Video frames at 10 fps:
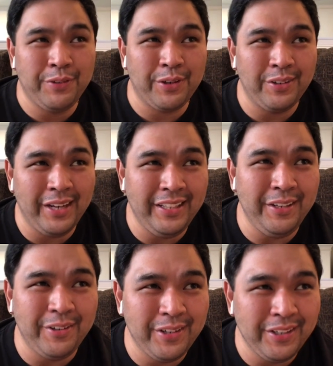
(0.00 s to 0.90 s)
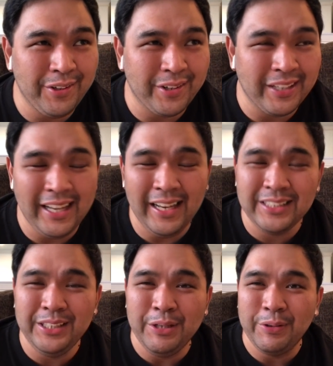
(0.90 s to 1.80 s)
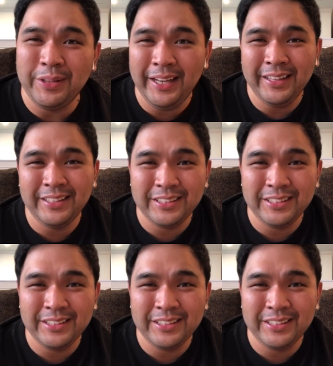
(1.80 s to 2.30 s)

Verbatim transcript: if you're already on your Galaxy Note 8,